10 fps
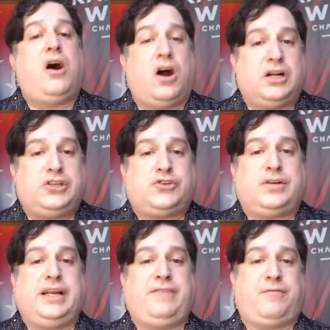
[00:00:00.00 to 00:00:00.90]

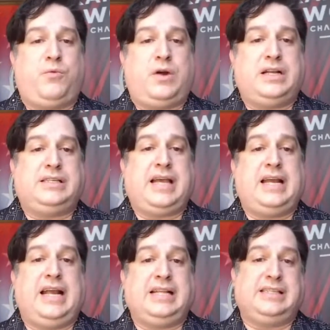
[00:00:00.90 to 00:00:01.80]
Artistry from 1 to
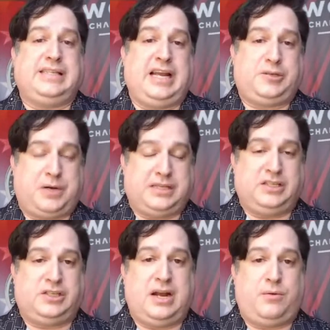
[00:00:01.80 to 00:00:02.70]
10, and stage
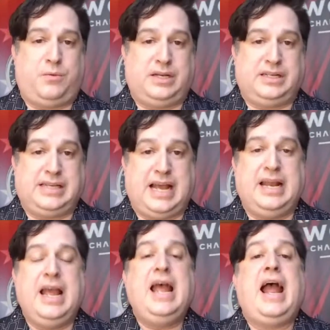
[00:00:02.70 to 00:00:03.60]
presence now 1 to 10.
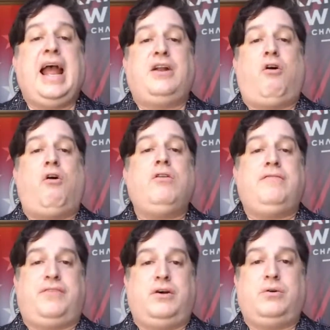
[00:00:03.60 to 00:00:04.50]
And all
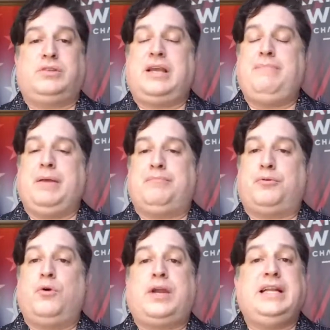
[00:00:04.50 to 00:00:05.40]
of those can be
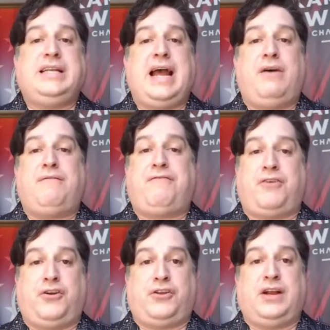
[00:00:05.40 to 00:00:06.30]
broken down
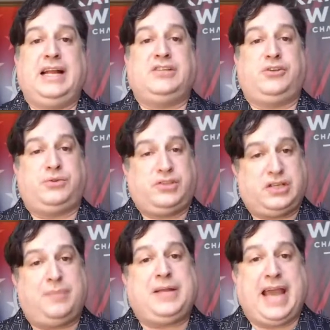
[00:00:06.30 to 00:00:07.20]
further into
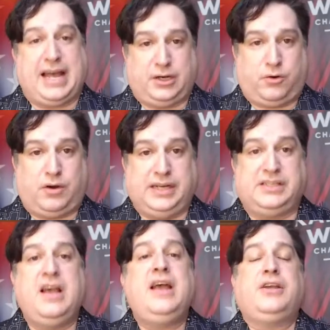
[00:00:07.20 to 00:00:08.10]

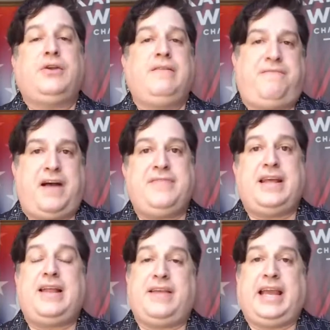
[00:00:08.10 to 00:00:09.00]
subcategories. You can find
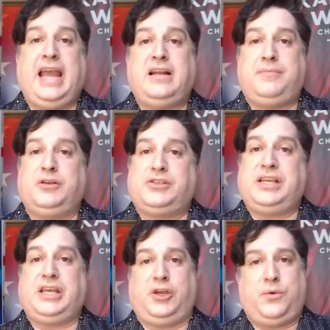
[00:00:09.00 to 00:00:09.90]
that on the
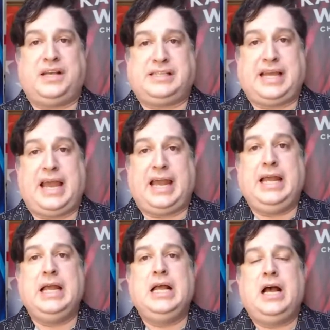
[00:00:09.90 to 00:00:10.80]
KWC
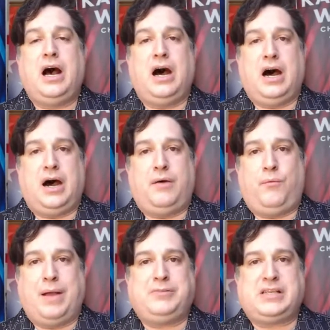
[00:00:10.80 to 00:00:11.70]
USA
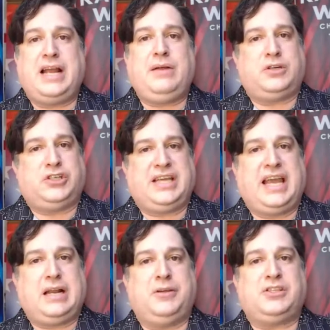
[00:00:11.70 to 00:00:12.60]
website, which is
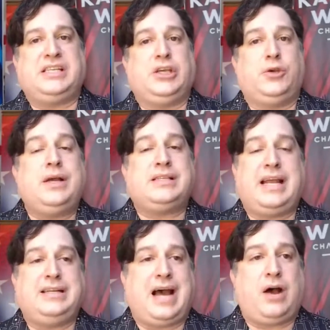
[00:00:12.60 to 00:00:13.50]

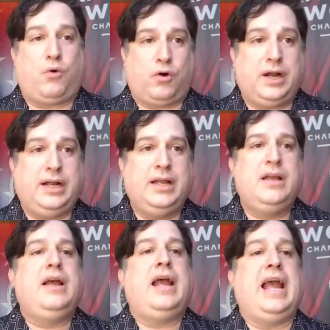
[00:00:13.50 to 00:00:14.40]
kwcusa.org.
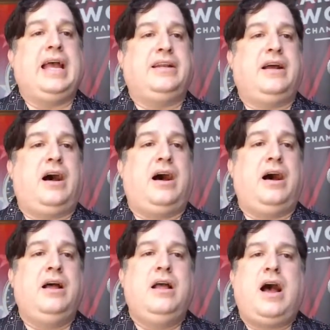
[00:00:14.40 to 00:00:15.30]
And
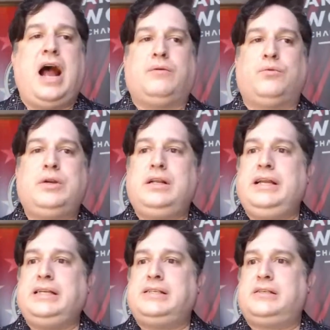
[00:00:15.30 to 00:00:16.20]
I
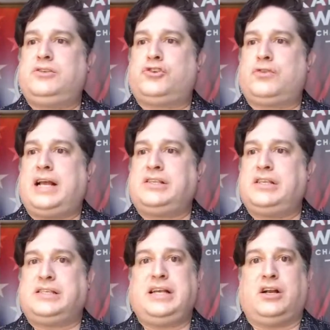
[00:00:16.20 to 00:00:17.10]
really stress
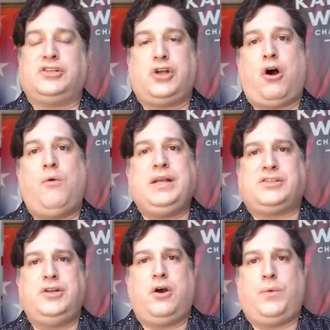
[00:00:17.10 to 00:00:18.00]
to singers to
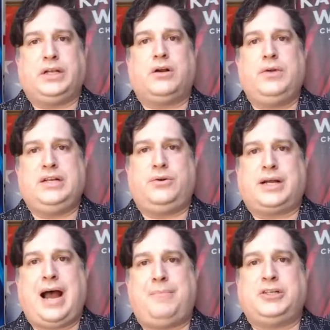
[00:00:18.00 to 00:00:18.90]
always know when you're going into a
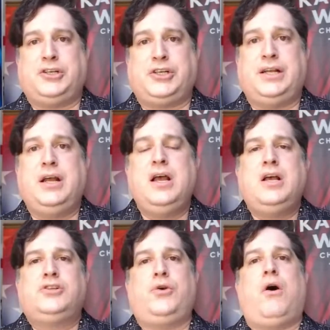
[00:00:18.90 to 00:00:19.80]
competition
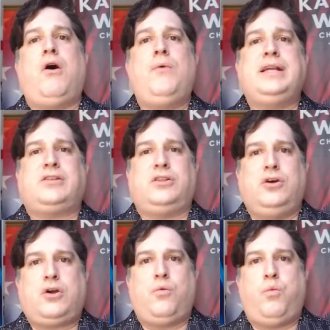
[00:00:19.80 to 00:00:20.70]
to always
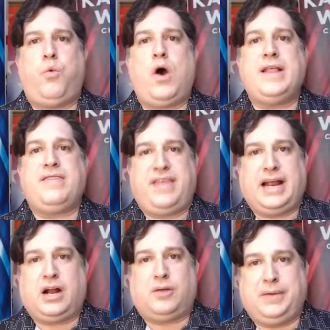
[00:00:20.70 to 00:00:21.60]
look what
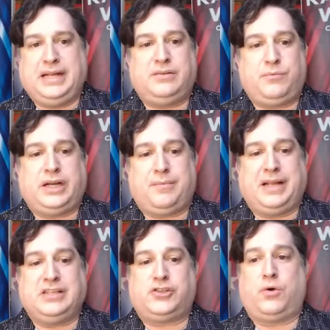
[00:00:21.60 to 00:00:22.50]
you're
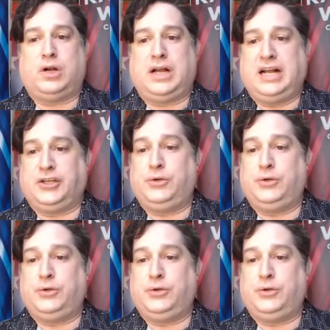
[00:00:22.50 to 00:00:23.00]
being scored on.